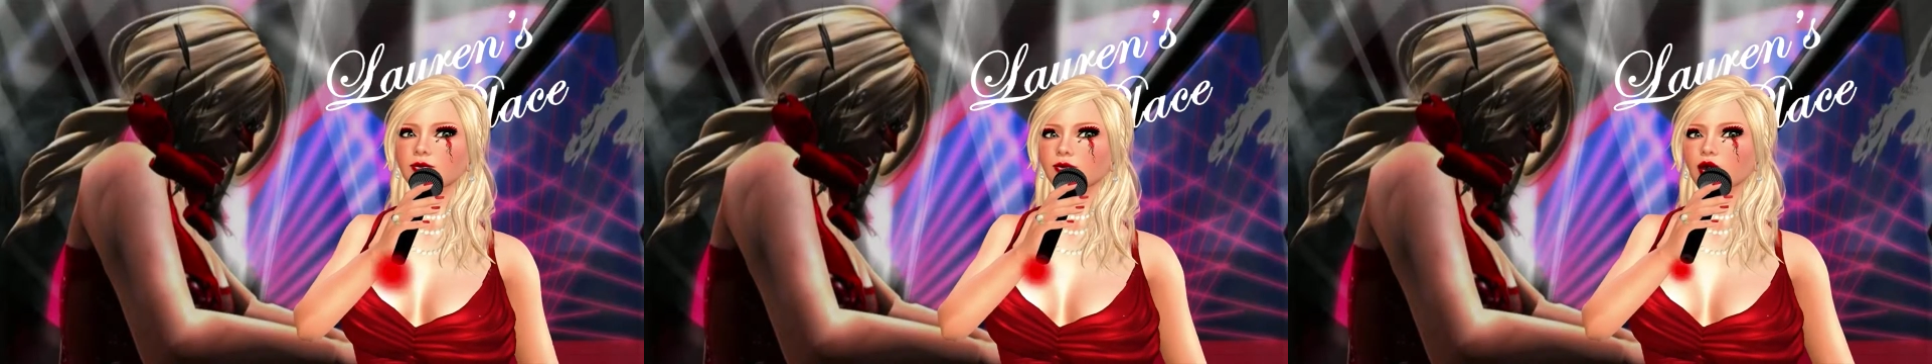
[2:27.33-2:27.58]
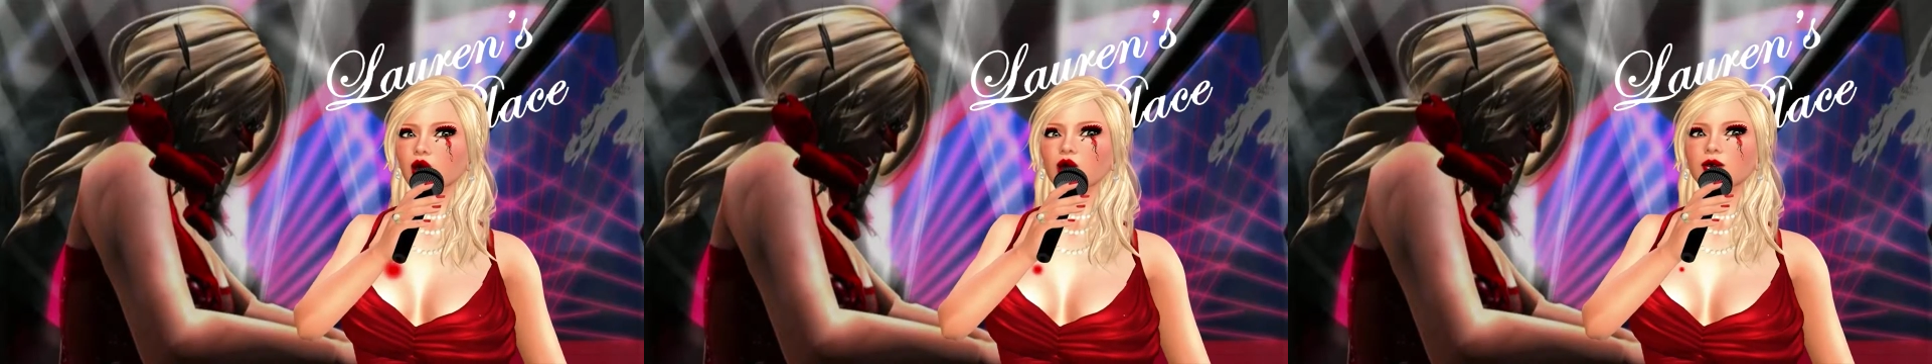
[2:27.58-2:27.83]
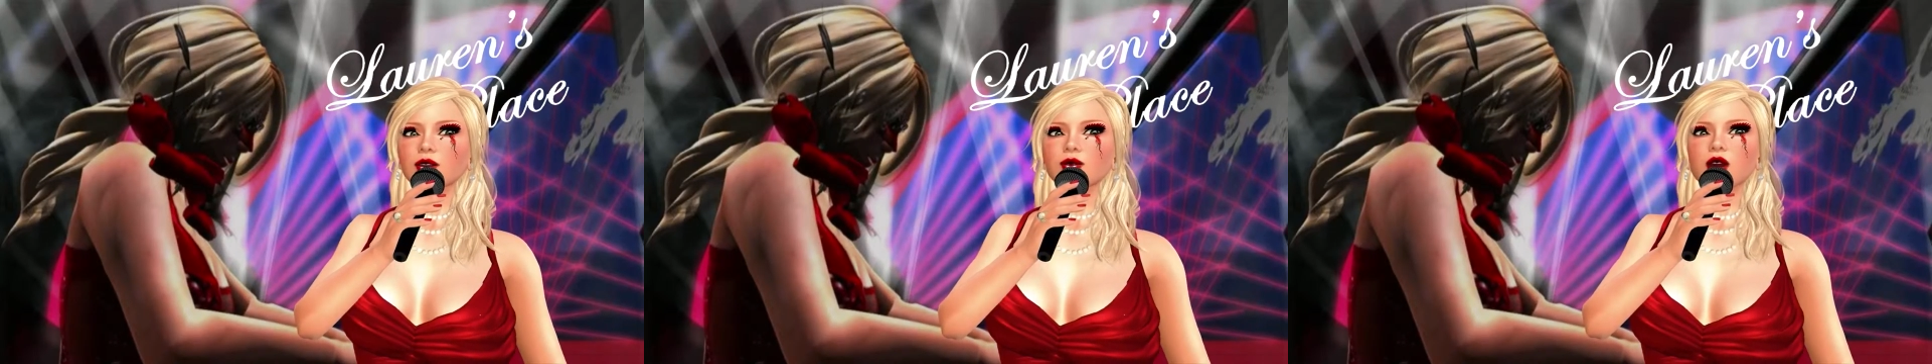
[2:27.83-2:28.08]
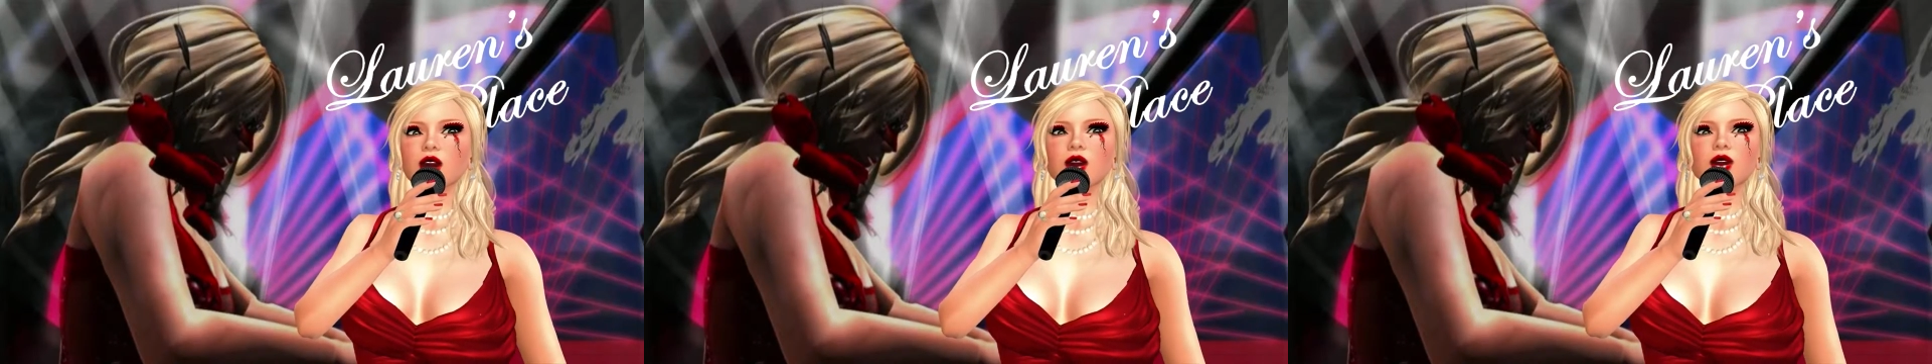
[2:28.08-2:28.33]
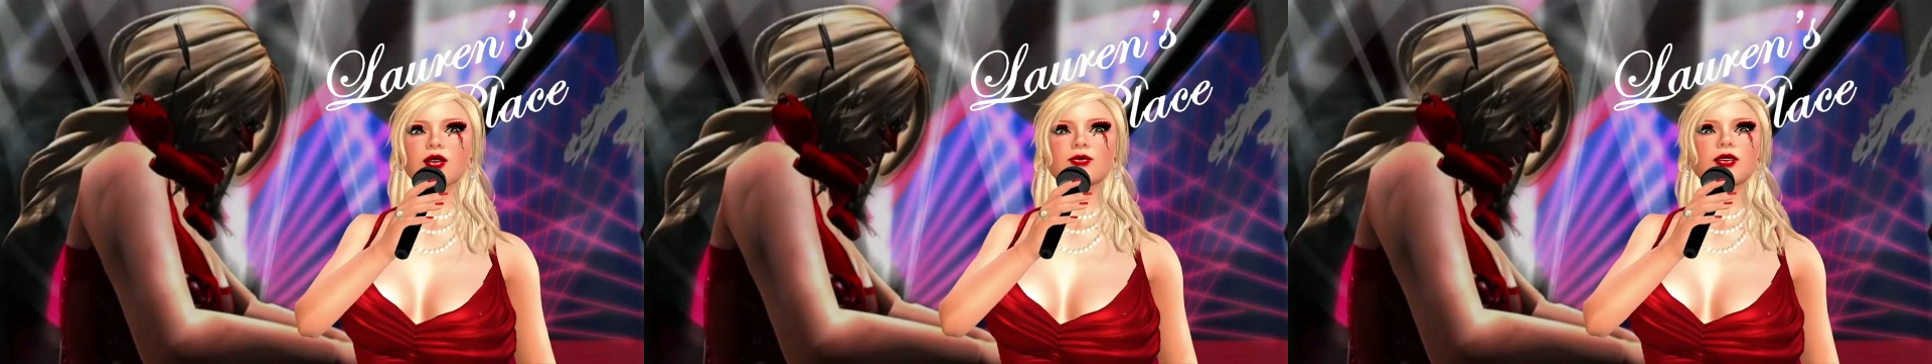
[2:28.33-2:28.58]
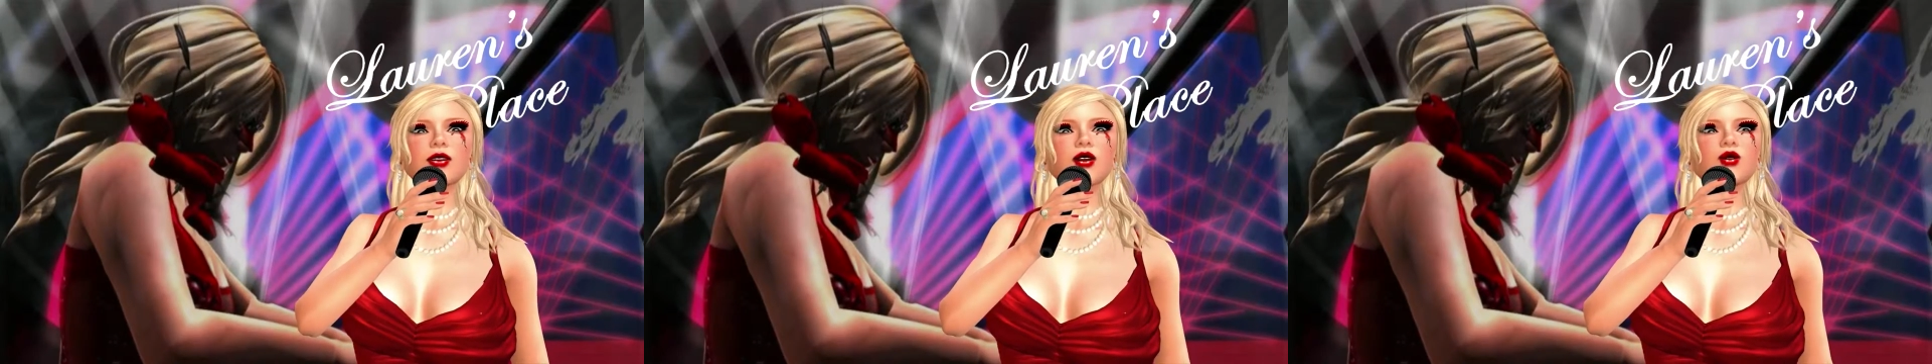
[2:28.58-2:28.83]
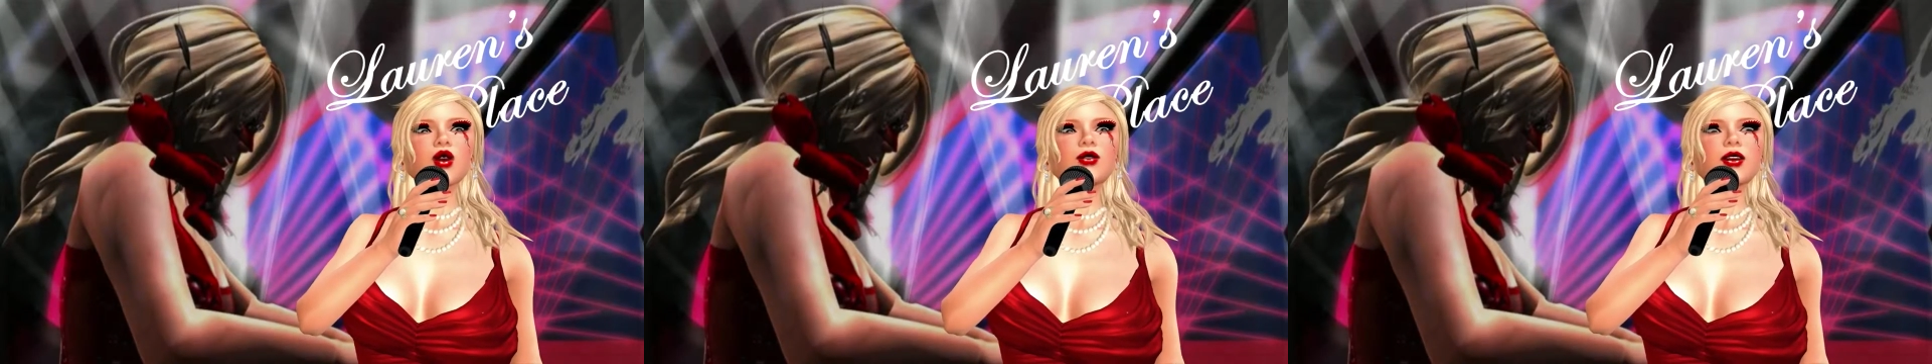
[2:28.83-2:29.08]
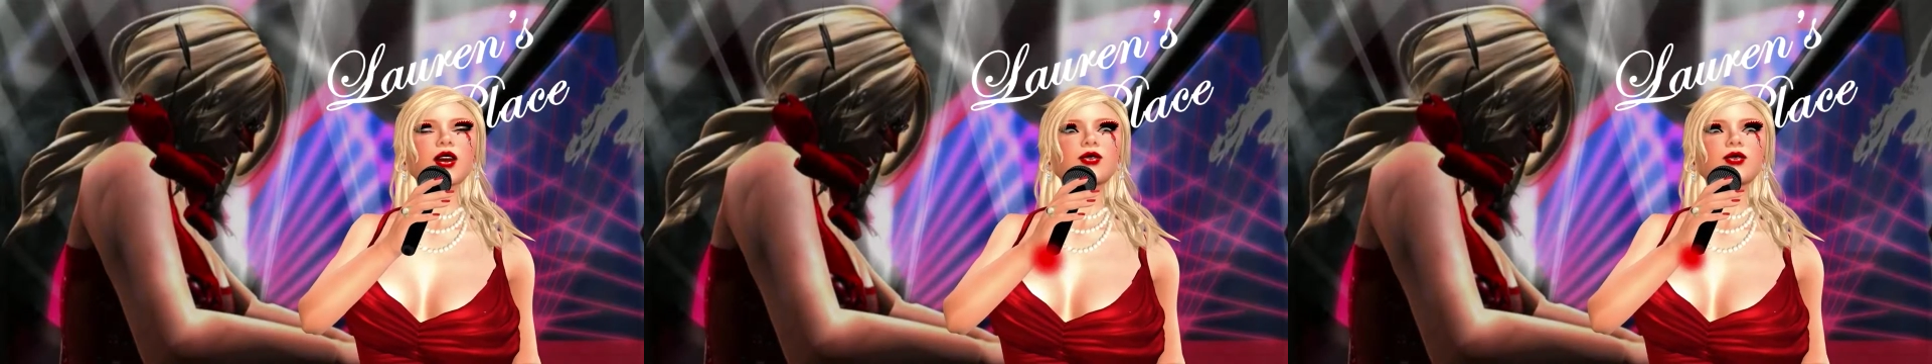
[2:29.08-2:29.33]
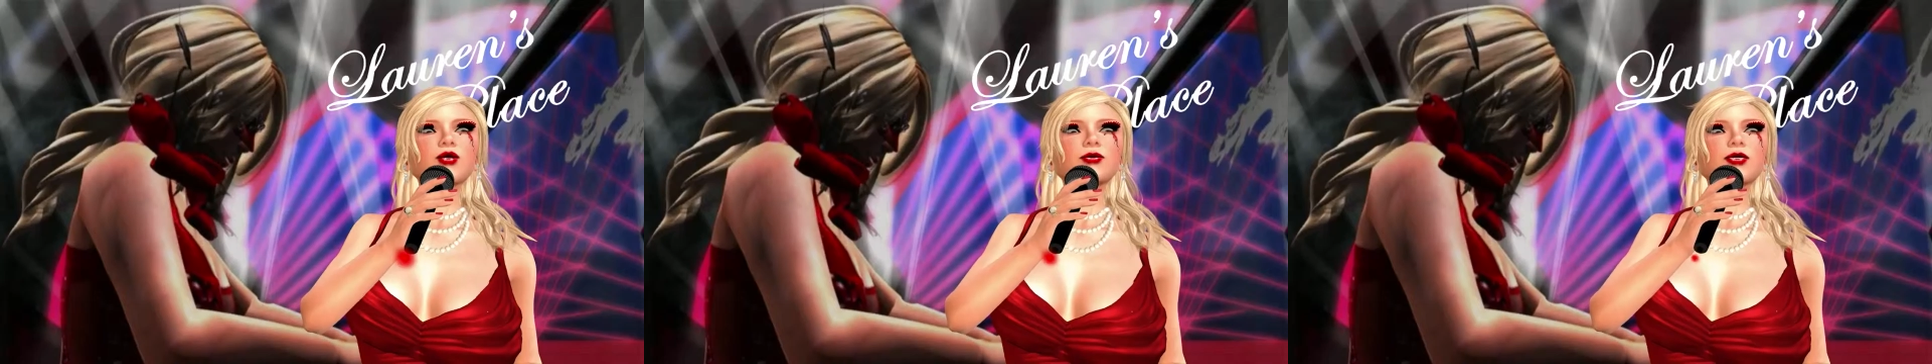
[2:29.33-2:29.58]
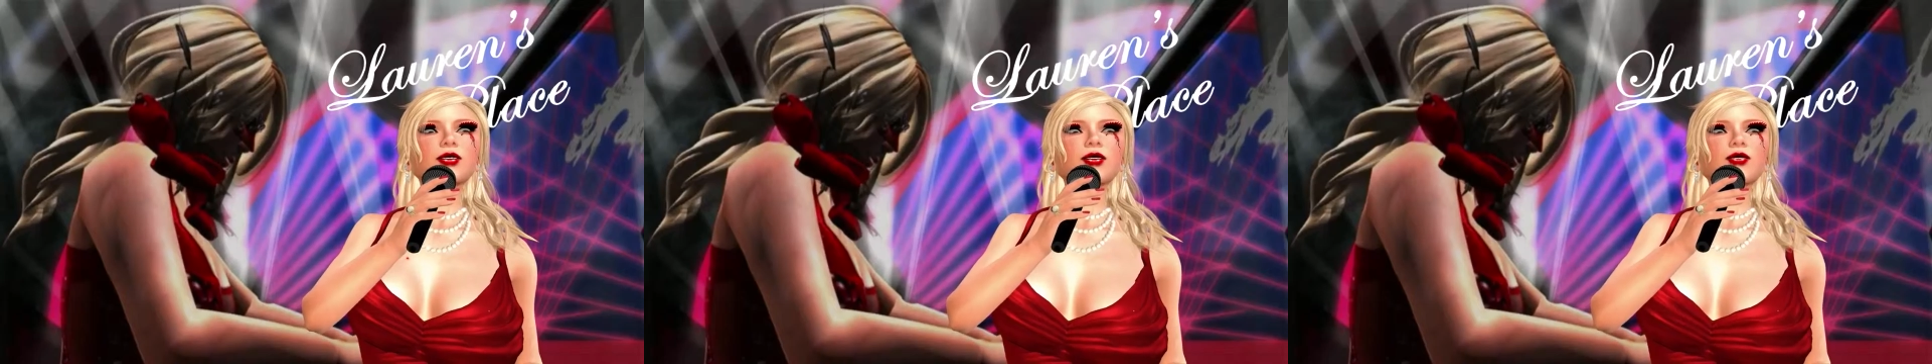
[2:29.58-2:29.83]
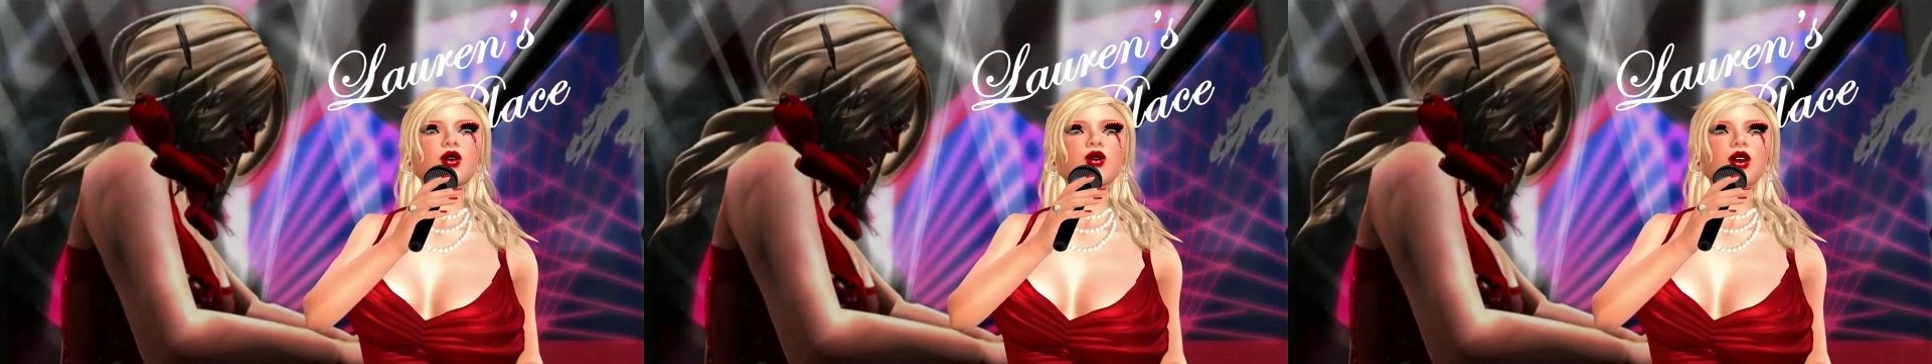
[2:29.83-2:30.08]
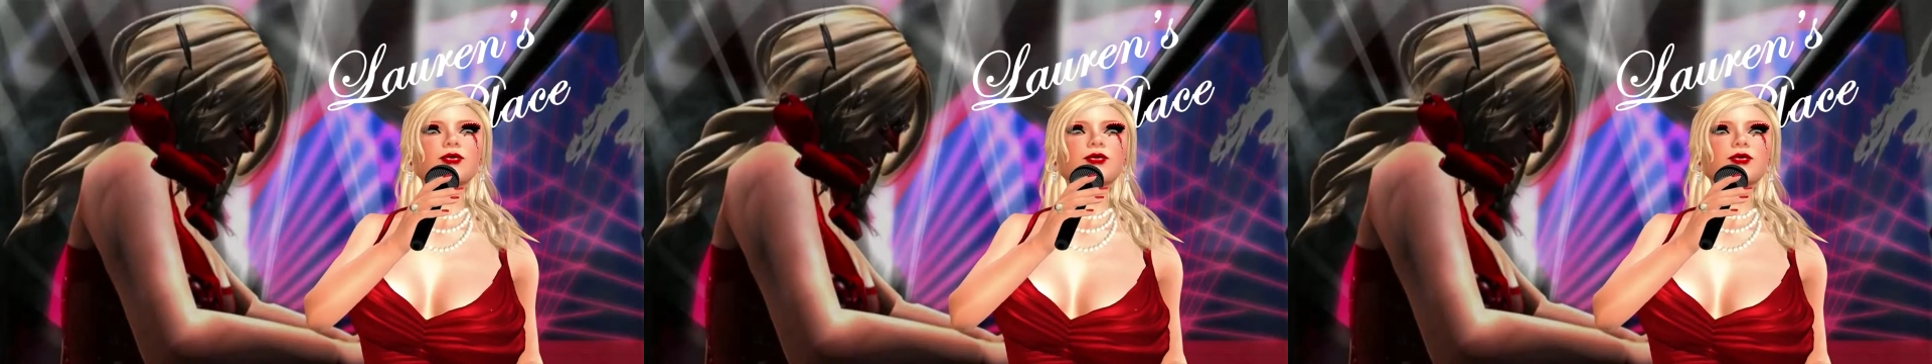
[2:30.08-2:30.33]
anything but what was on the list into your cart and showed up.